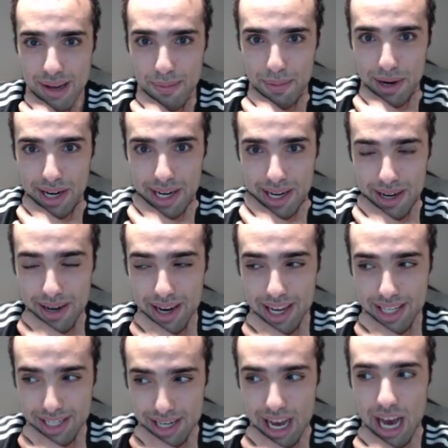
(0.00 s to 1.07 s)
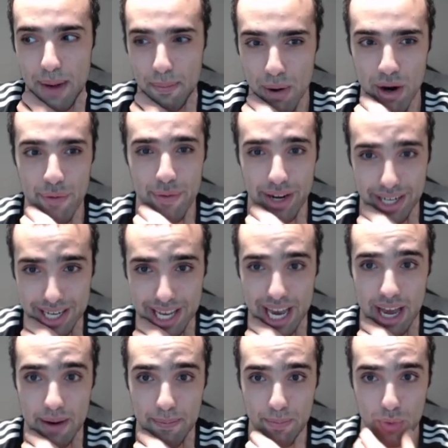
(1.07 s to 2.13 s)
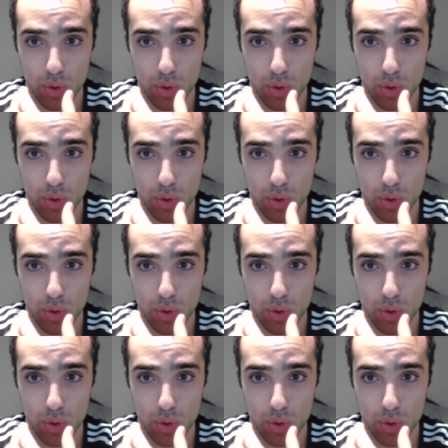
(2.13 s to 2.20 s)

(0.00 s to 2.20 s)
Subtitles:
but it's not perfect yet.